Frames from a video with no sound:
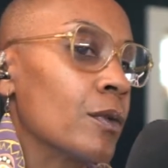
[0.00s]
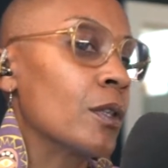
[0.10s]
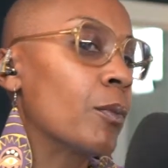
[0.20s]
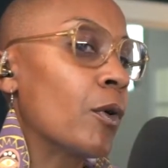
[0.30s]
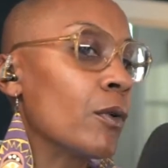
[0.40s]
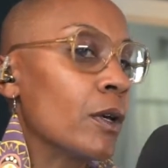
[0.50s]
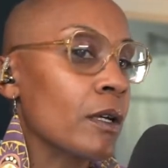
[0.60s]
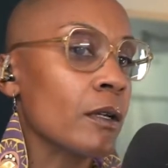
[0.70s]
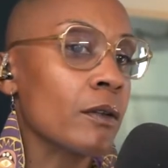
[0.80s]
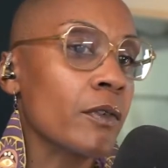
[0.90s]
the bulk
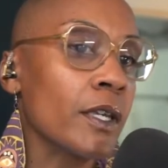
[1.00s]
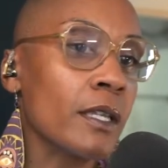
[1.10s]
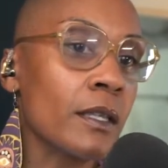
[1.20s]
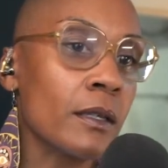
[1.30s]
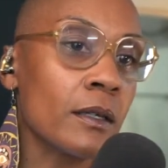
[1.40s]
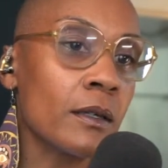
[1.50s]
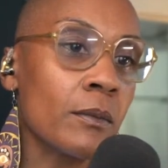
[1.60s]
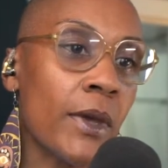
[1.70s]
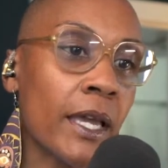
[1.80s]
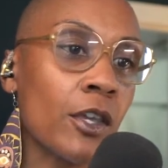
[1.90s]
of getting the
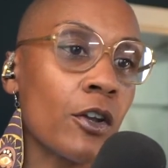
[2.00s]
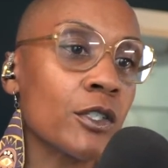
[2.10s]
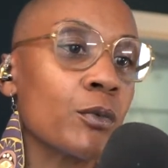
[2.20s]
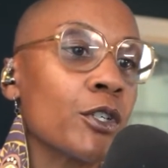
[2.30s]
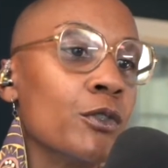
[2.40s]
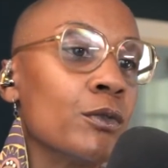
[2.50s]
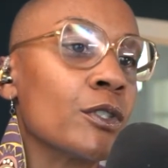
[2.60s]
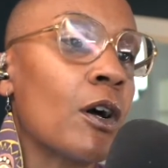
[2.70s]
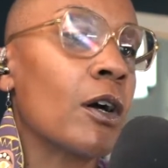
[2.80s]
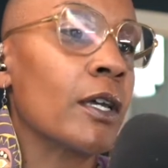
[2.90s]
backyard to where you
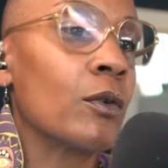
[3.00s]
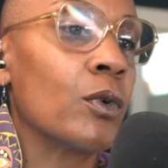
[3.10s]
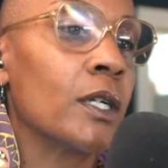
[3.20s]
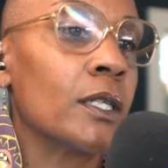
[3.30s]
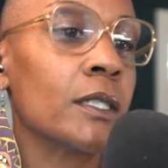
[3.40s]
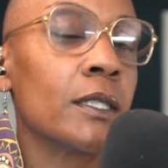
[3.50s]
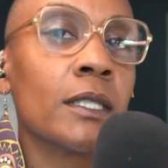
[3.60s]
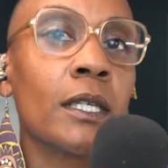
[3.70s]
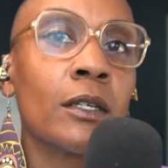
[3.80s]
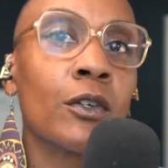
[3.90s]
saw it
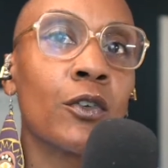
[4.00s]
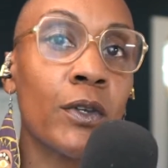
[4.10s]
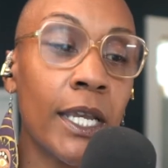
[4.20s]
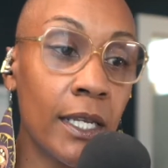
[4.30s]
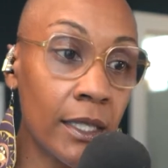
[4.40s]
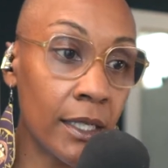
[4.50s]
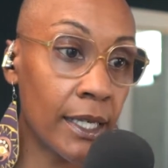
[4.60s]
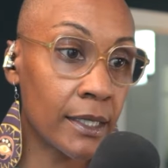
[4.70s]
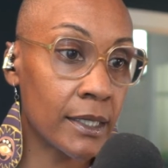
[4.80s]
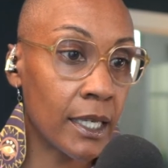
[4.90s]
was creating the
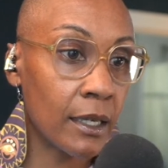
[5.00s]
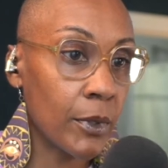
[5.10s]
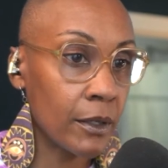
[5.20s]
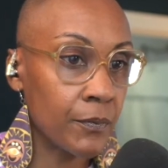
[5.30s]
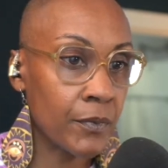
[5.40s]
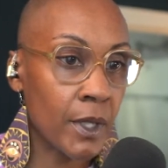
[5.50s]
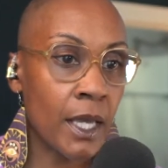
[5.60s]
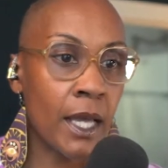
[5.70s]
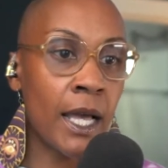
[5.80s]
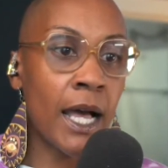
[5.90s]
landscaping.
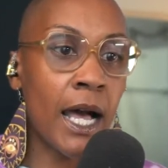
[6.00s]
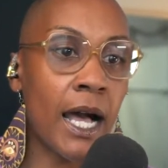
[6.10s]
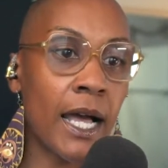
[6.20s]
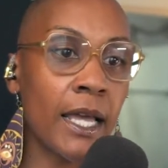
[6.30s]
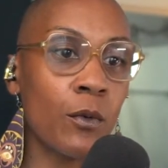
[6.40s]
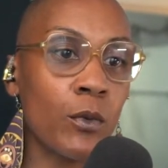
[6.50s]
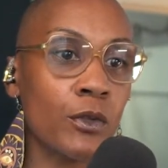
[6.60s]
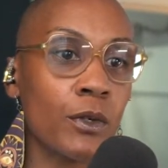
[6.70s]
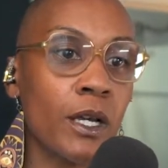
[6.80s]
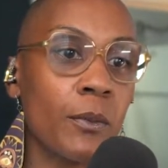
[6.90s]
I went
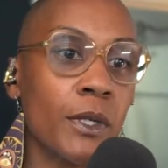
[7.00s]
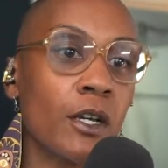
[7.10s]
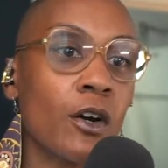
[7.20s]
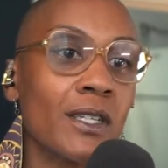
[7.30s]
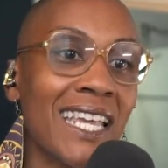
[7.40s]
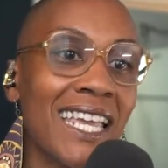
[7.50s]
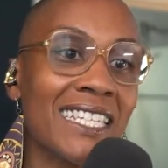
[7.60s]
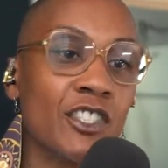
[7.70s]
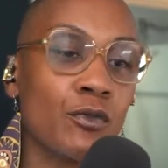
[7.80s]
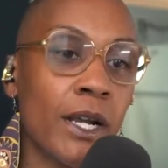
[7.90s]
through a company called
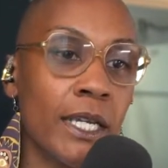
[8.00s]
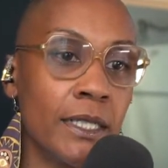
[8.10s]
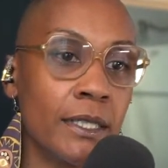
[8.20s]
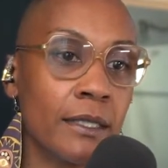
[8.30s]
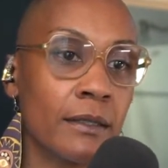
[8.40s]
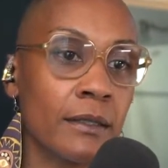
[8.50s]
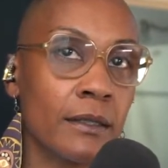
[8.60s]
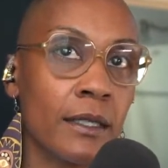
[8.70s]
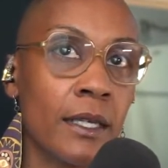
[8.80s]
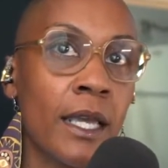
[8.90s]
Edgerite.
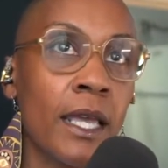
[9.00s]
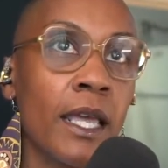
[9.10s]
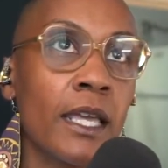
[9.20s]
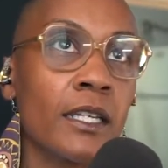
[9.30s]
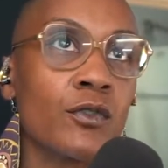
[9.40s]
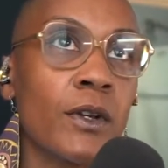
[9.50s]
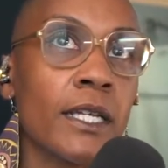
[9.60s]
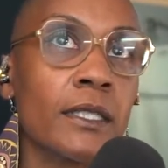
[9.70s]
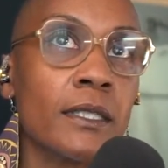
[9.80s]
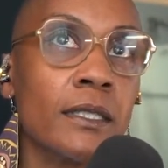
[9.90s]

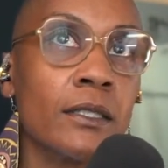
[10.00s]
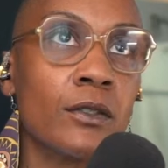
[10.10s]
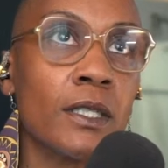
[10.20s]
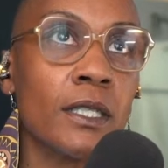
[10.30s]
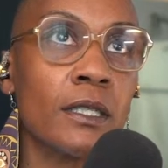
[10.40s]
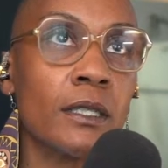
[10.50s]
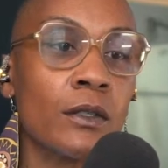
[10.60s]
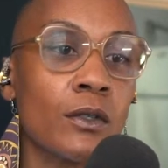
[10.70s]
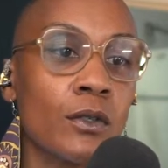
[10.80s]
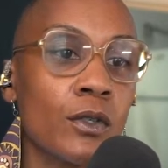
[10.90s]
Edgerite deals
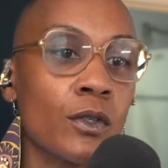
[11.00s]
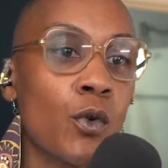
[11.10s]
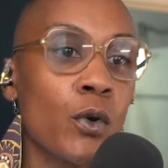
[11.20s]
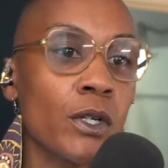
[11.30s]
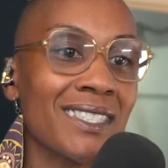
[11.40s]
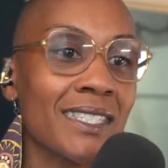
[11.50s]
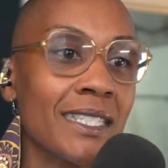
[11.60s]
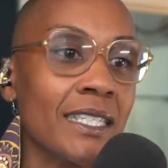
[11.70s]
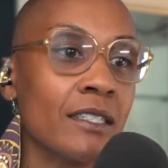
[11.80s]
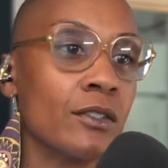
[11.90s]
in Corten
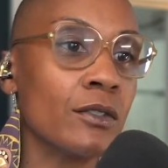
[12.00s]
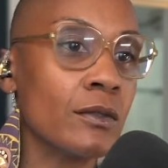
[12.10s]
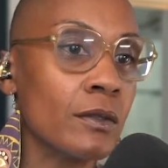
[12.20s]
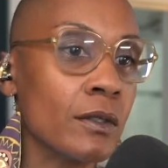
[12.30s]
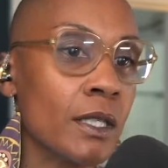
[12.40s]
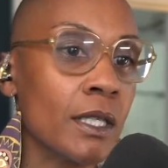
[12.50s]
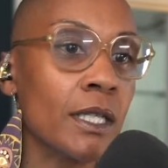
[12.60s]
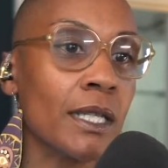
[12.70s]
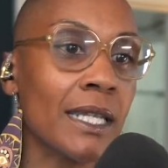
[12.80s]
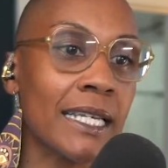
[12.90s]
steel
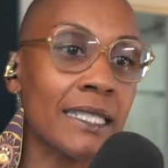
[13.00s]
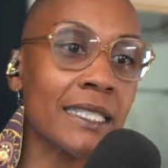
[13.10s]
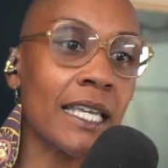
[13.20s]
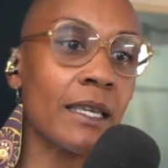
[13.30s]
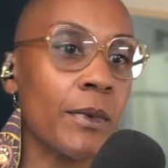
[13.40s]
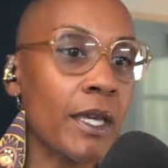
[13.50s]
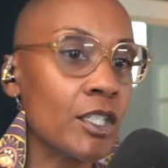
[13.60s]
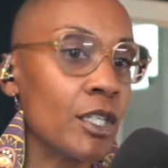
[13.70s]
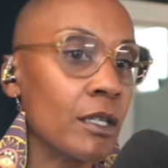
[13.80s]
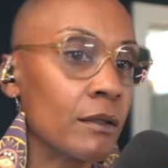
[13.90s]
landscape
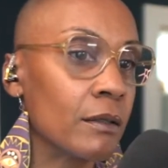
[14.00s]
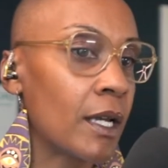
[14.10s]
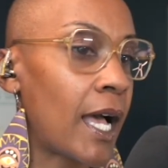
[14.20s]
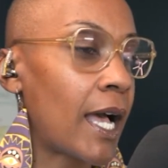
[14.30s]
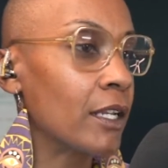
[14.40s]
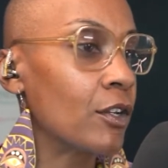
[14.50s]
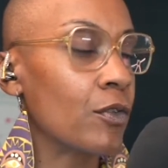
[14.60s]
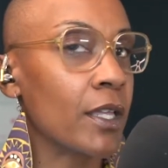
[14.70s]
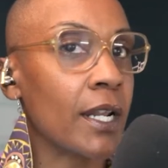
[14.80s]
edging. I know that